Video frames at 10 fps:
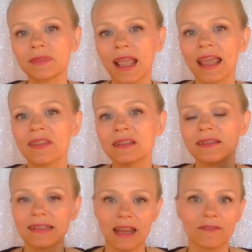and then
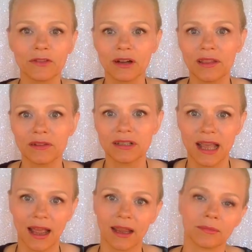save for another
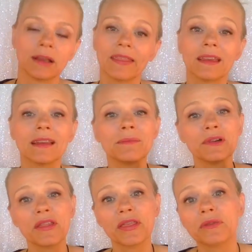time. And then
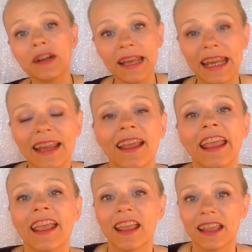number
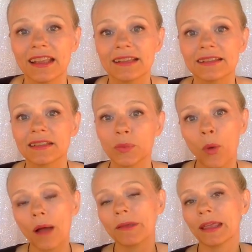3 is
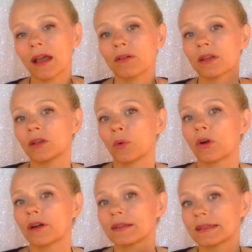swapping out
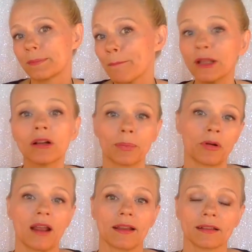your milk
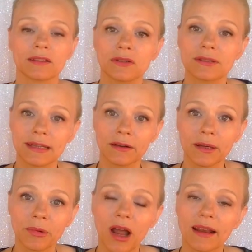products, your
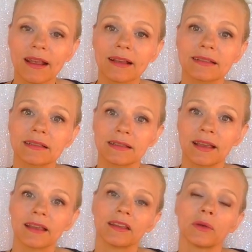dairy products,
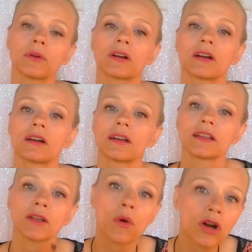your
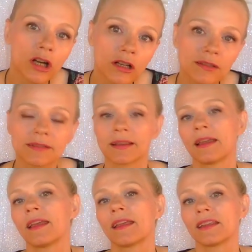yogurts,
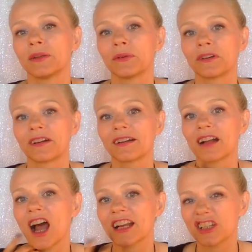your
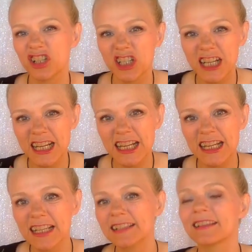cottage
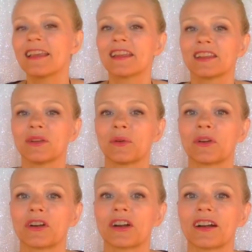cheese,
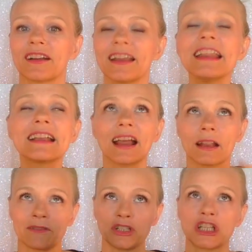your any kind
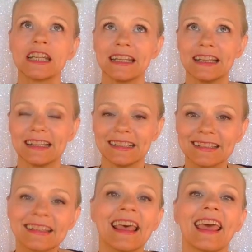of
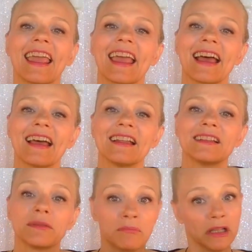cheese,
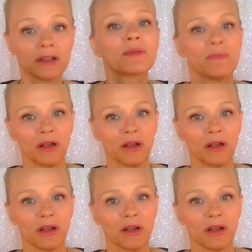and milk